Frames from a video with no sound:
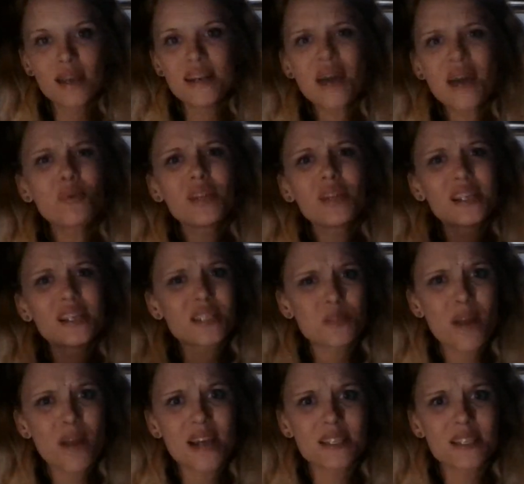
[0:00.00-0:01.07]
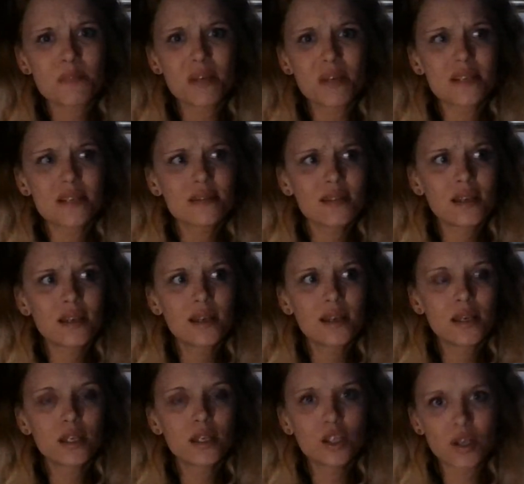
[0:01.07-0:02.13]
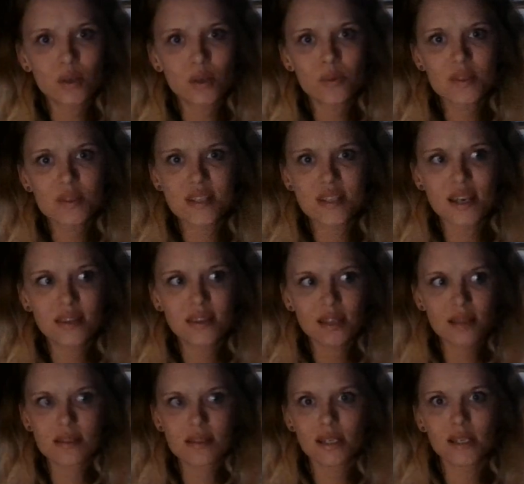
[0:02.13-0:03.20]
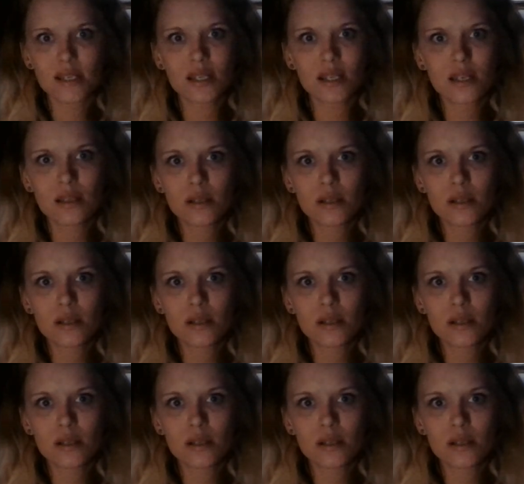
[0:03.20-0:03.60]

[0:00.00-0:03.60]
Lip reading: Not really express, but, say things like,